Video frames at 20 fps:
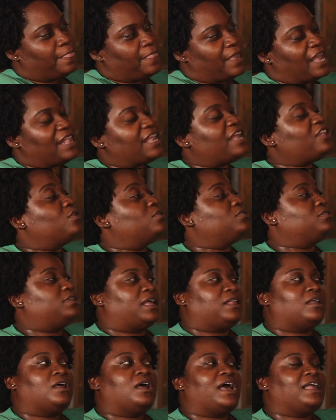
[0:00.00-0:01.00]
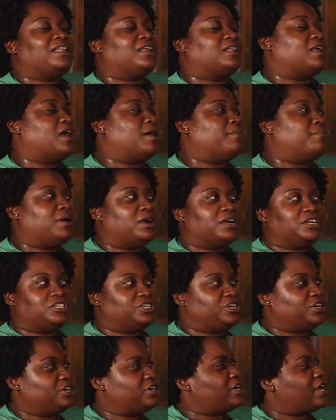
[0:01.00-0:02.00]
And I know that I don't know a
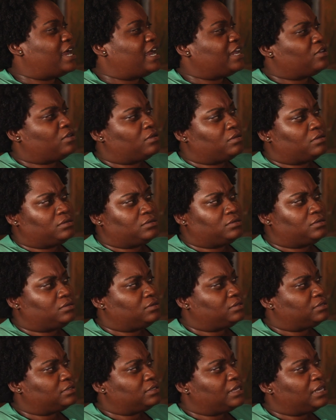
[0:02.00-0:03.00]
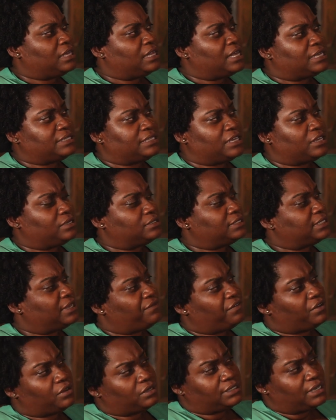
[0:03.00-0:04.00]
martyr. I know, you know,
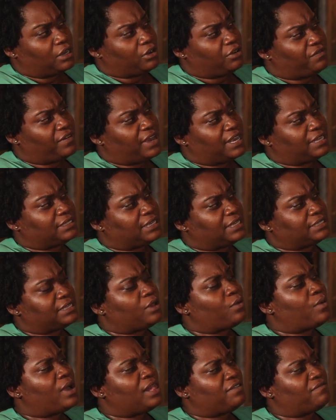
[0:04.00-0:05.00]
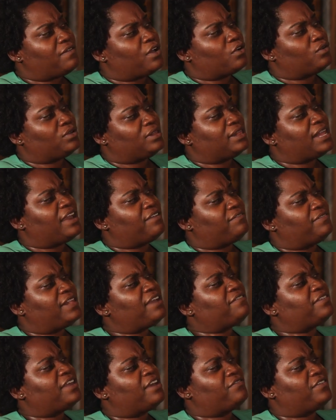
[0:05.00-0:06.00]
self-sacrifice, because I want to live a good life.
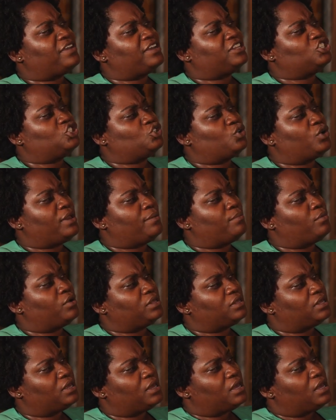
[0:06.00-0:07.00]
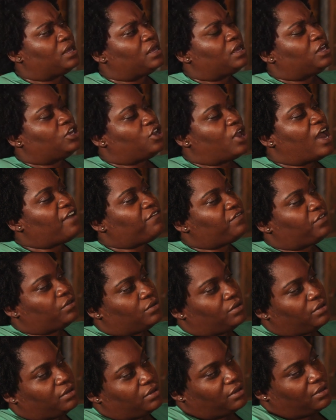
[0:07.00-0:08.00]
Life there for enjoy, but you have
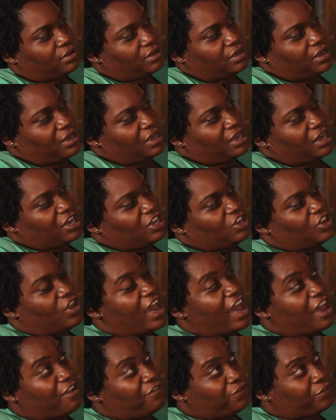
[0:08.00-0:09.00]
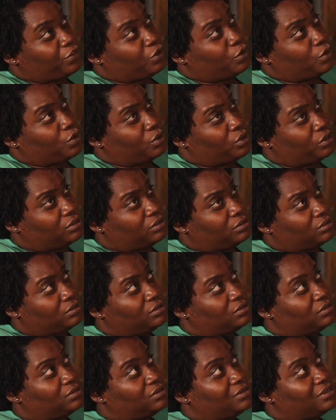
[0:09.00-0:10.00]
to,
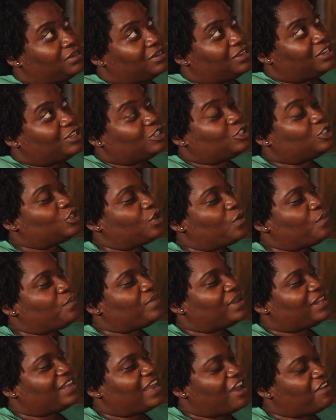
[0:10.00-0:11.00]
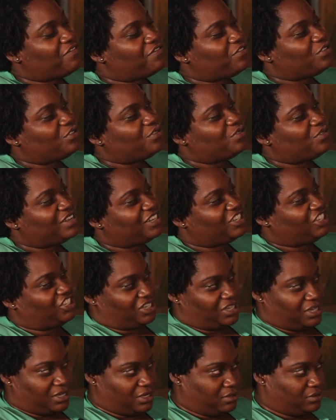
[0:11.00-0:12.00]
somebody have to do it,
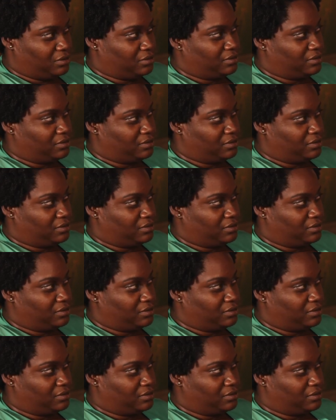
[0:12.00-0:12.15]
G.